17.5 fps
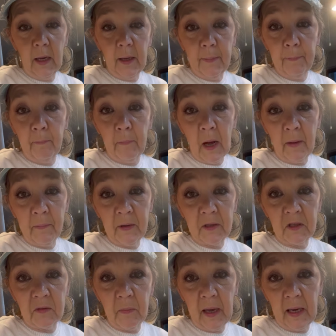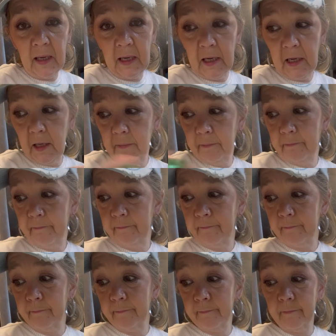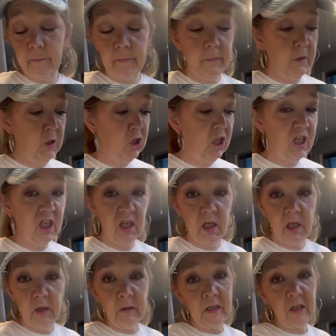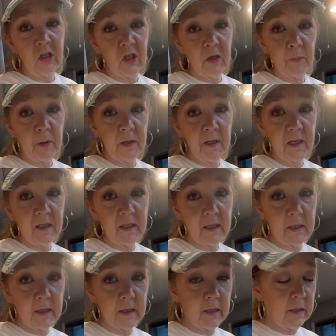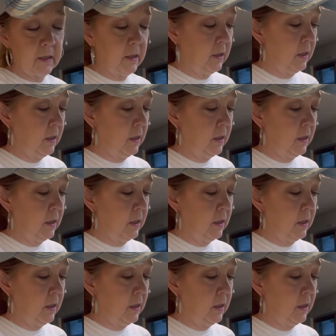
Mama's making it. She can do as she pleases.